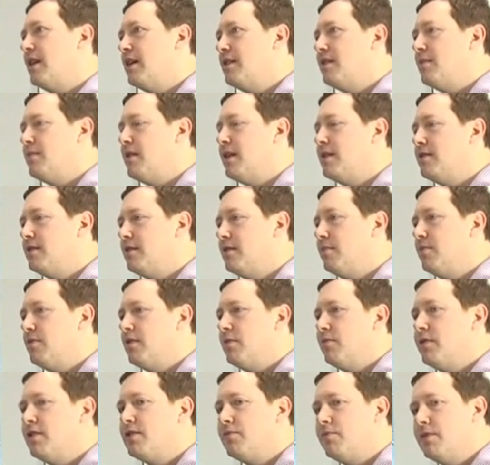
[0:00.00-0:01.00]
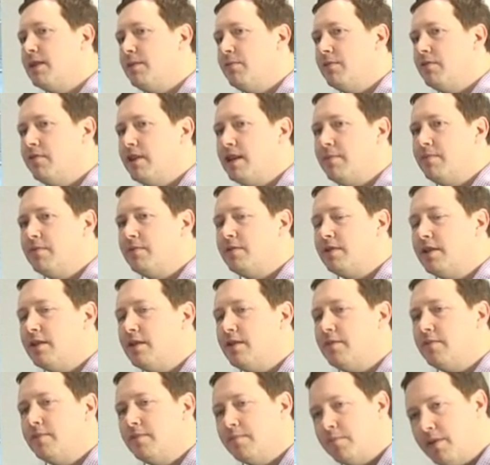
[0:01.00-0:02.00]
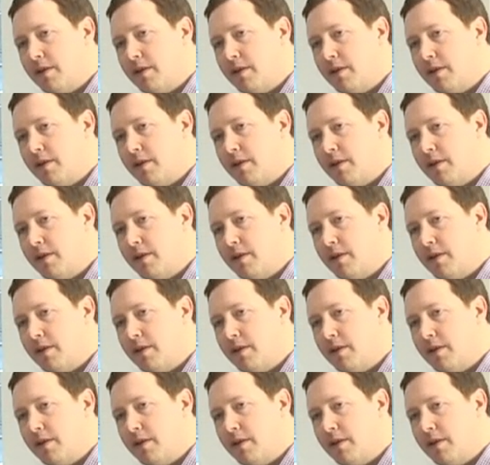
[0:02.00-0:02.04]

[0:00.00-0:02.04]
database to the point at which we were able to